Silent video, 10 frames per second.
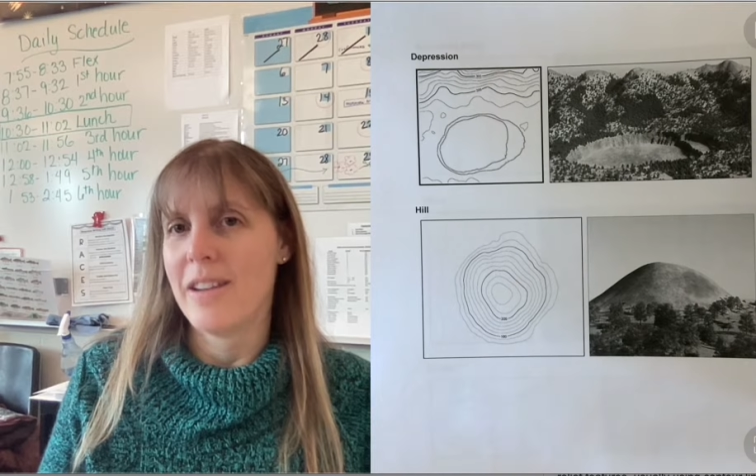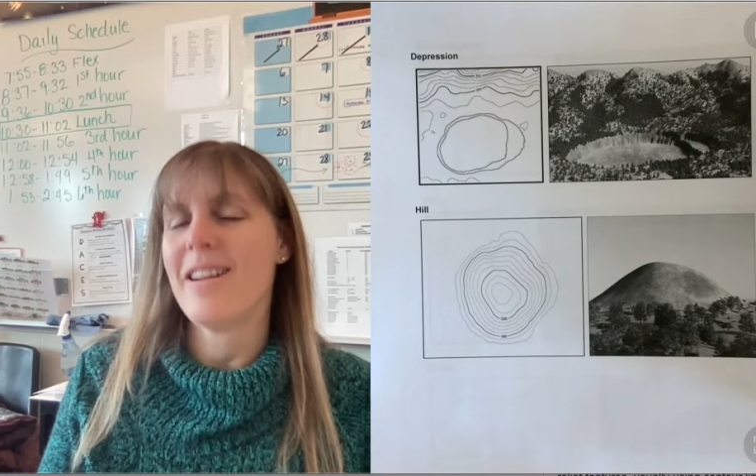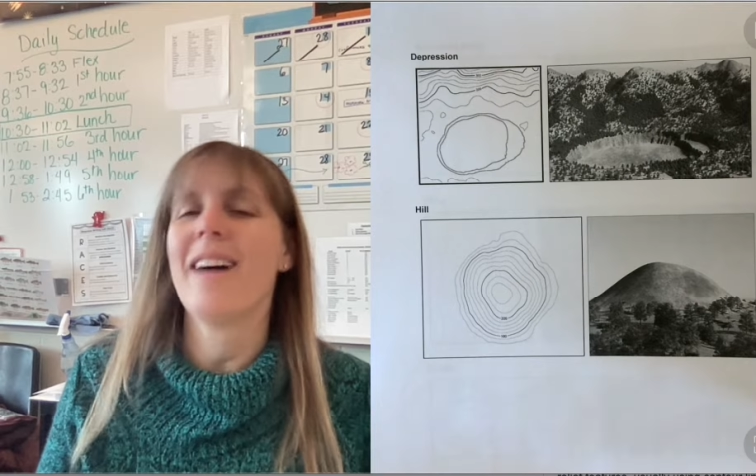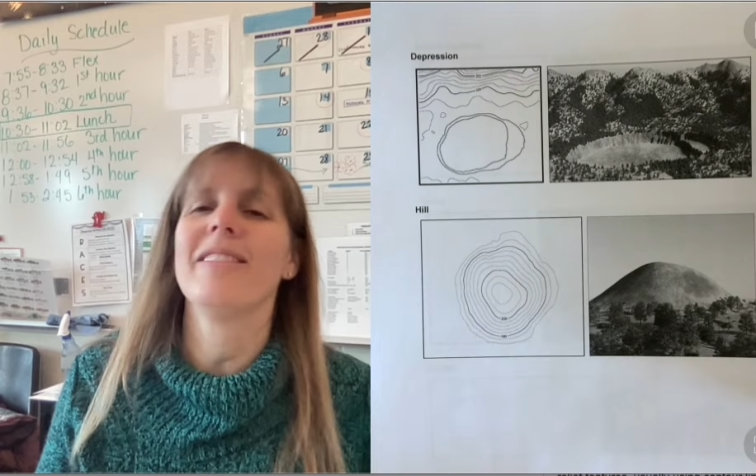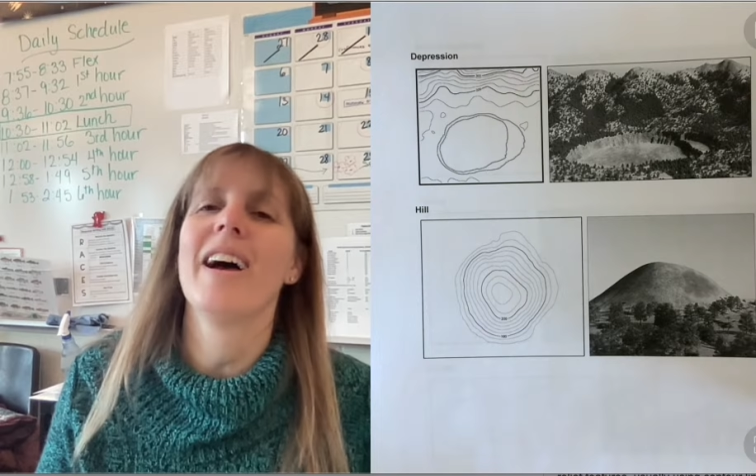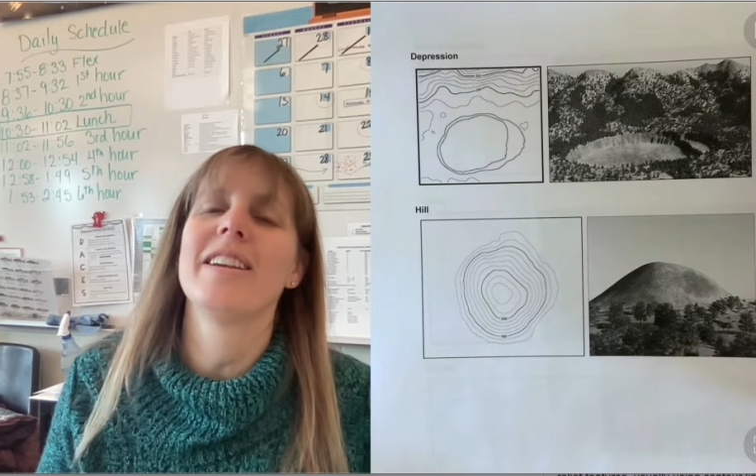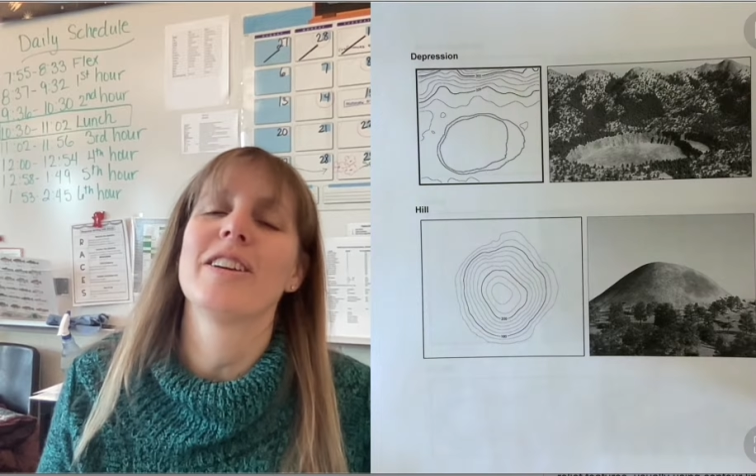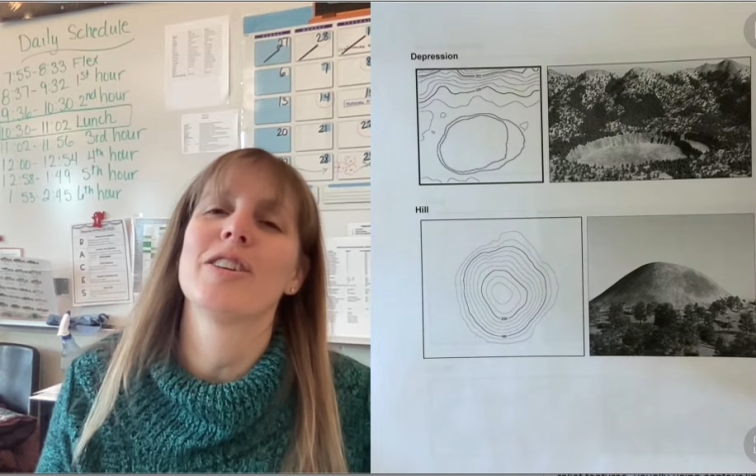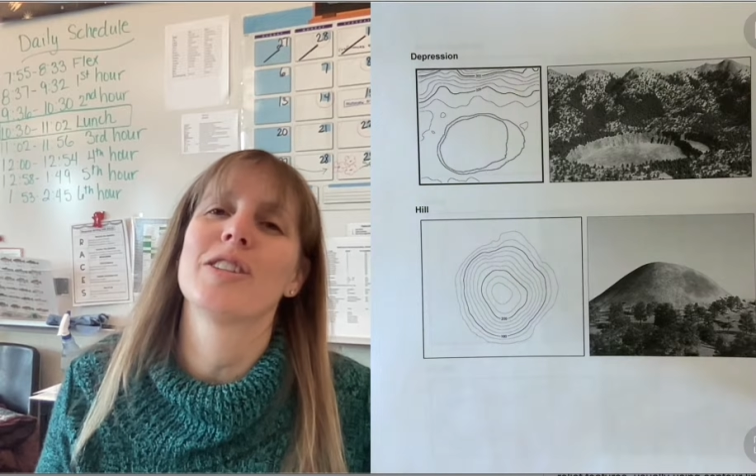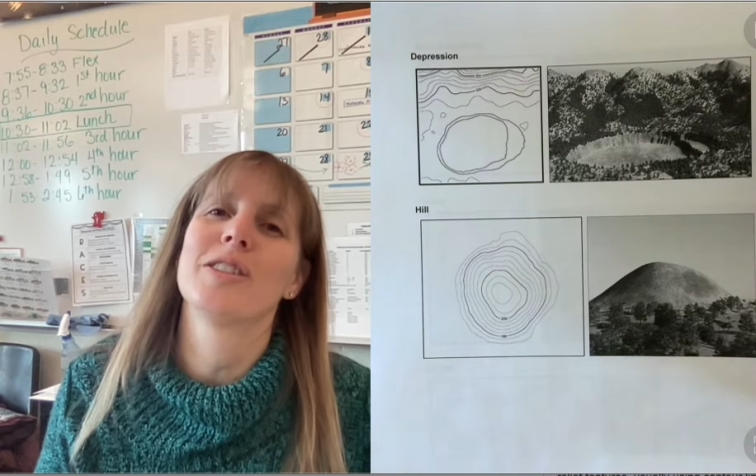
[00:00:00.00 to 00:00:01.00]
Not like
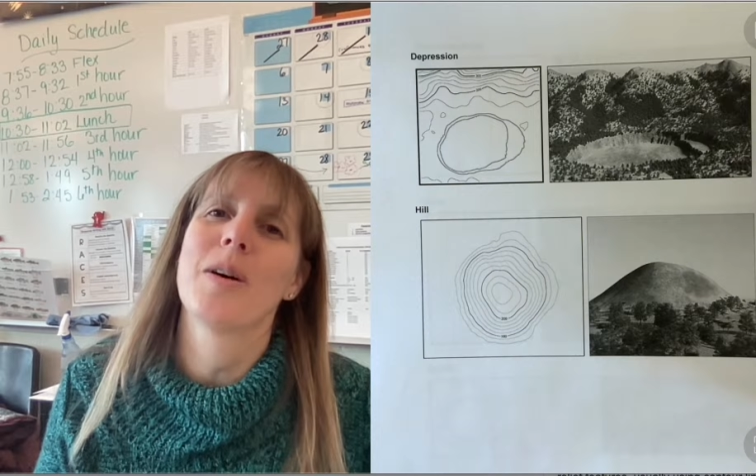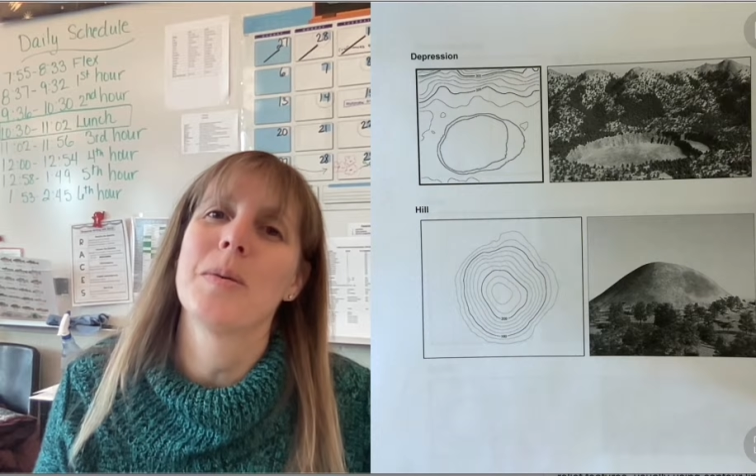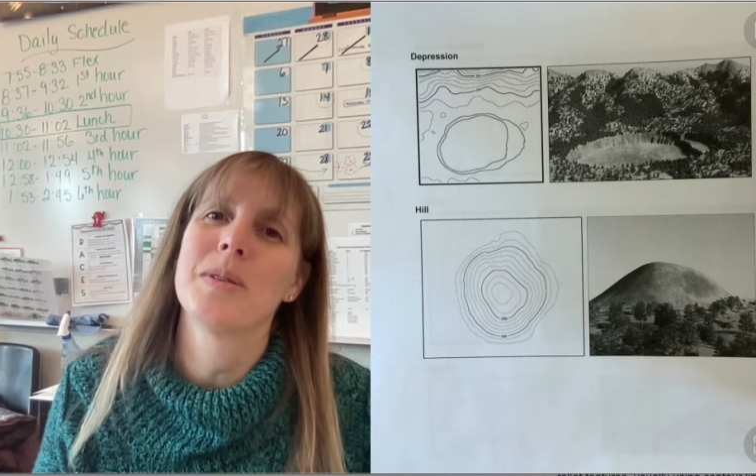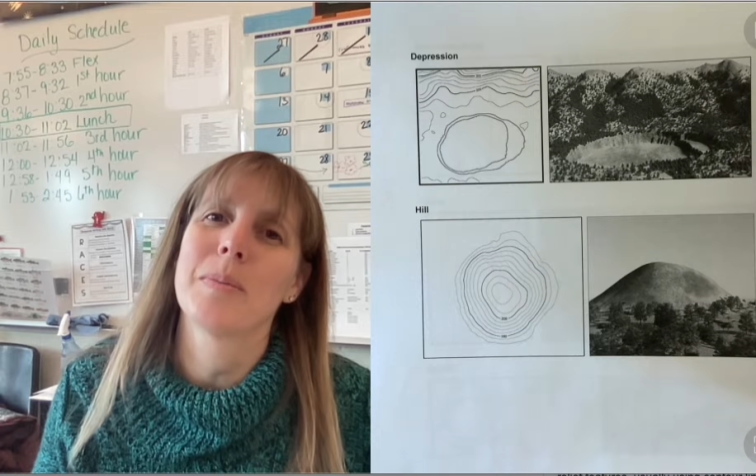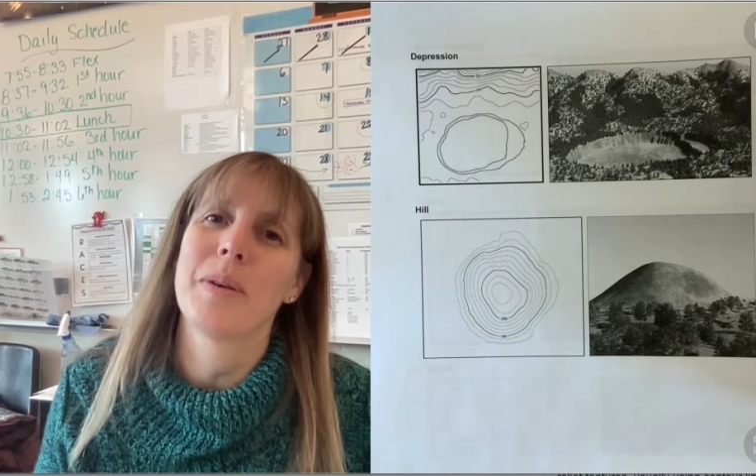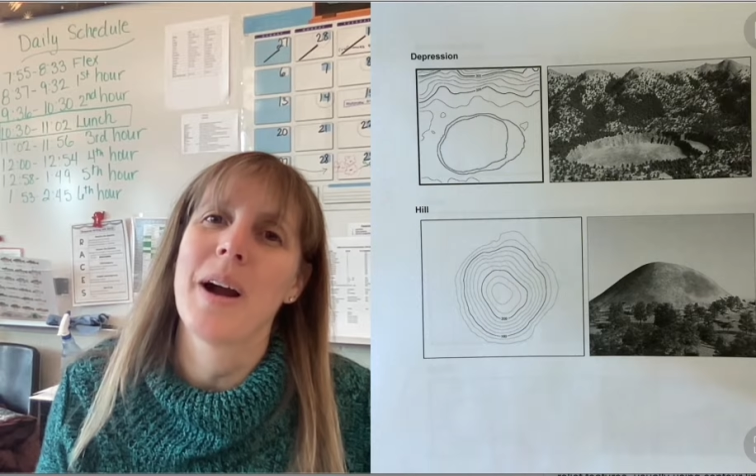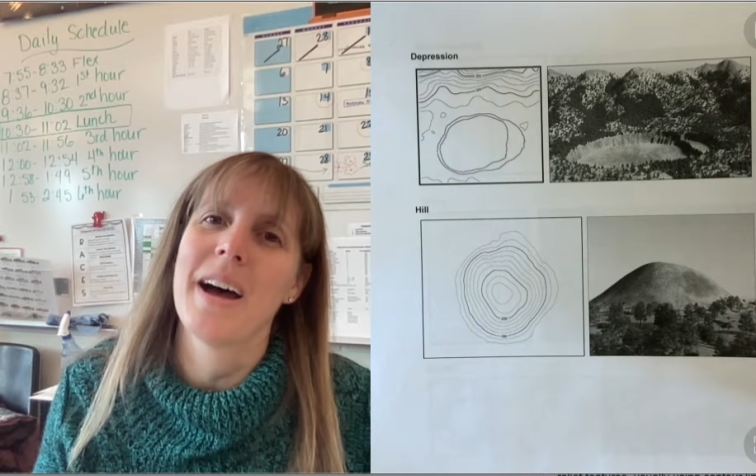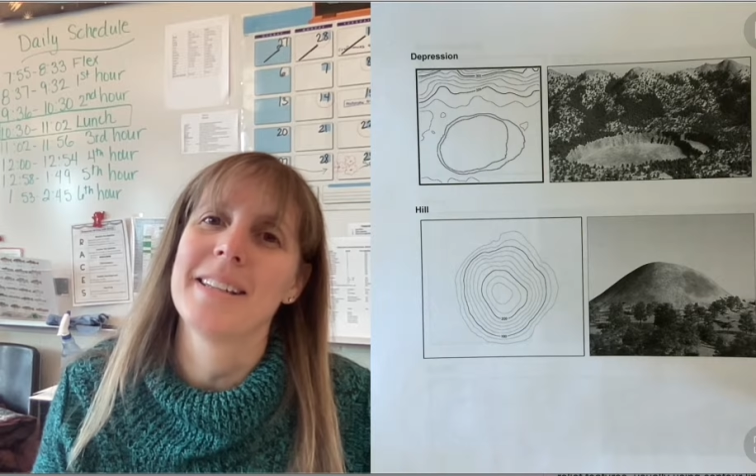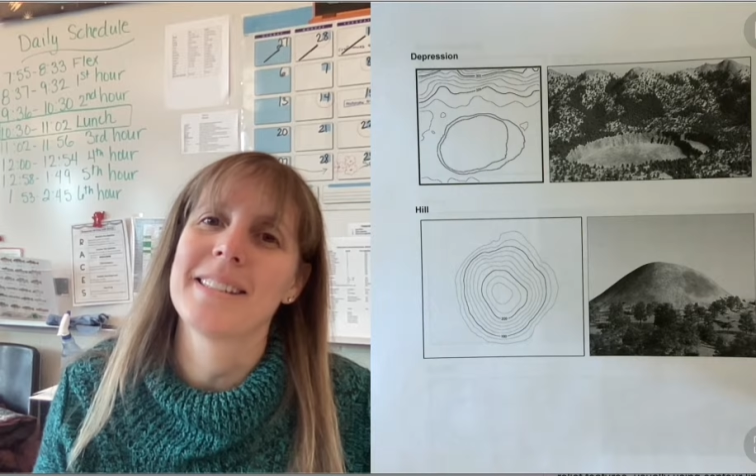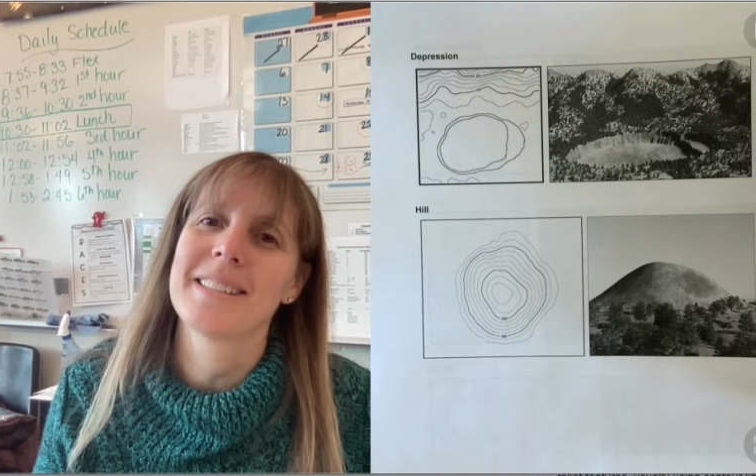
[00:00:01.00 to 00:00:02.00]
you're so
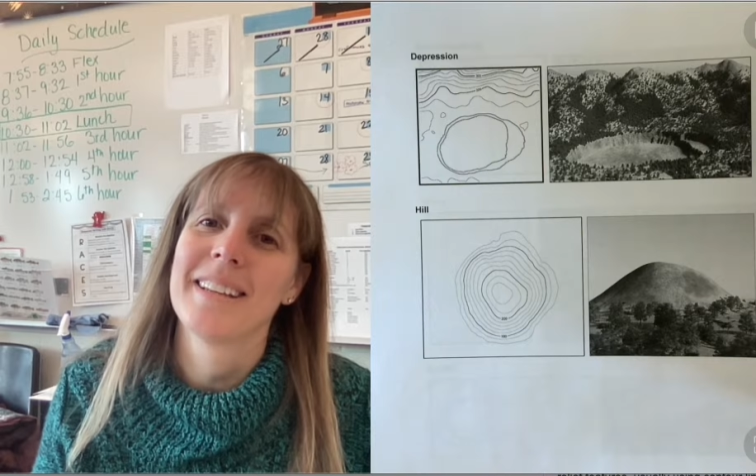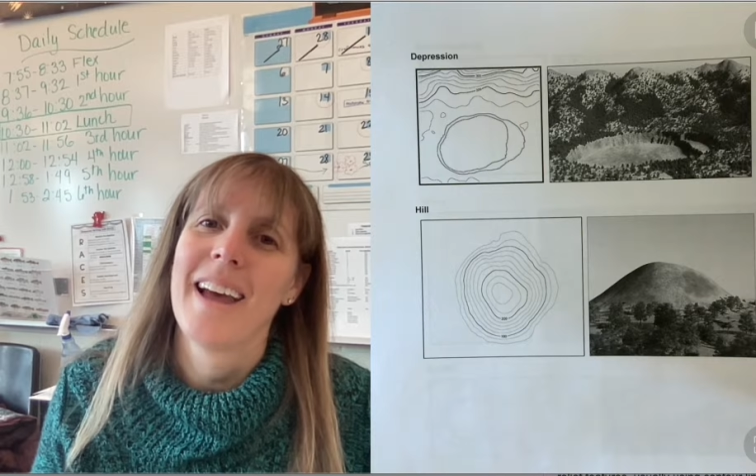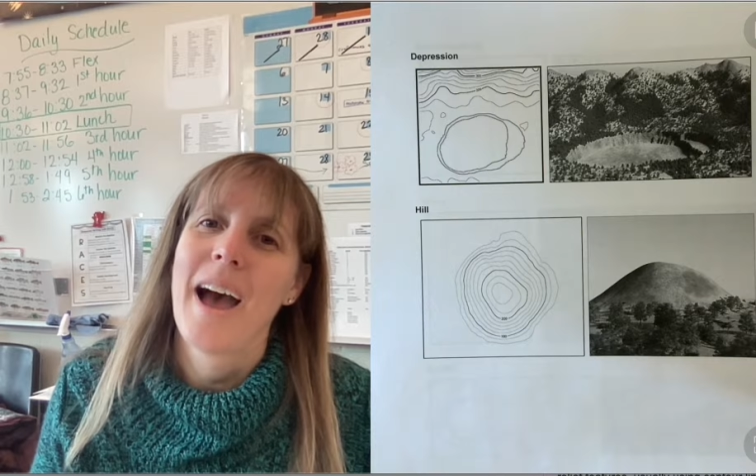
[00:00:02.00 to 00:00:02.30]
depressed,